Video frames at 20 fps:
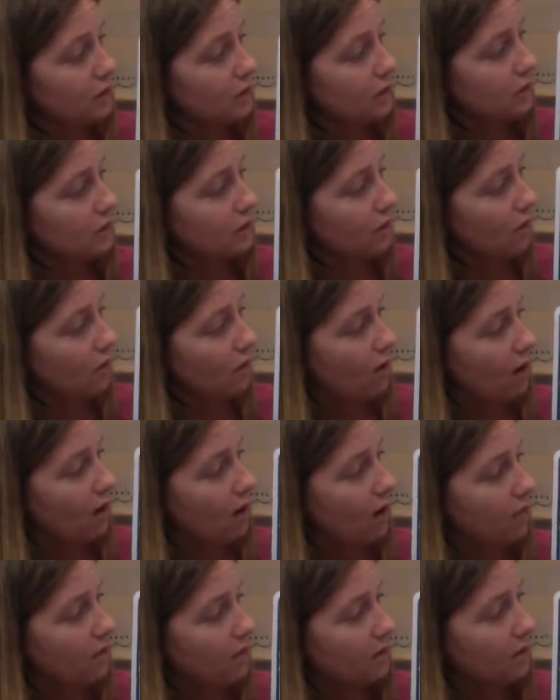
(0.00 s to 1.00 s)
So
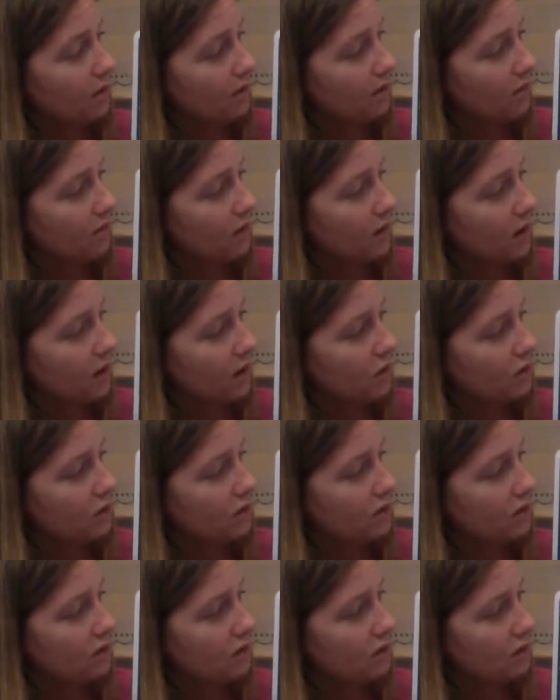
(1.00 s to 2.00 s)
I'm going to put
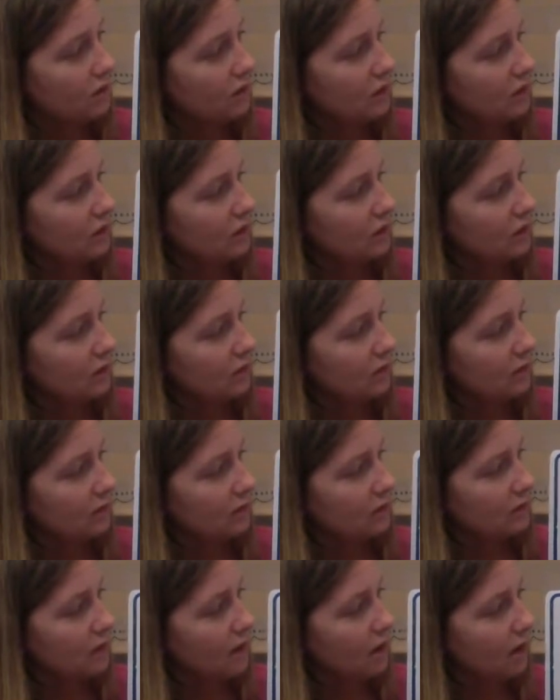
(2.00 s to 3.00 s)
132 at
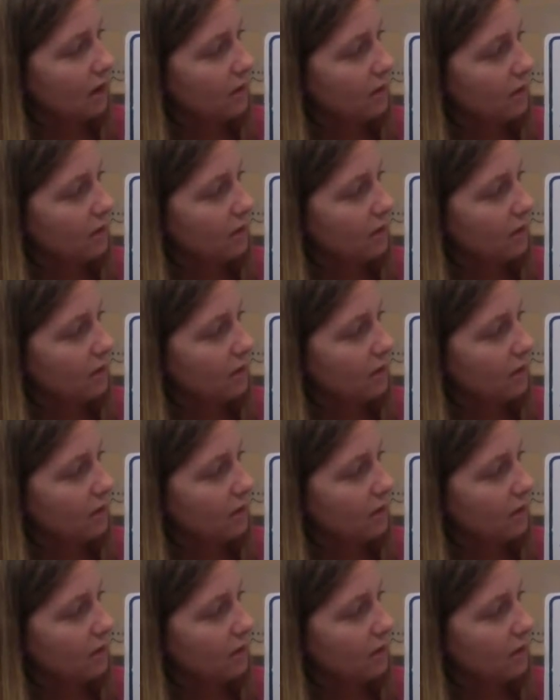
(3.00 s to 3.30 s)
the top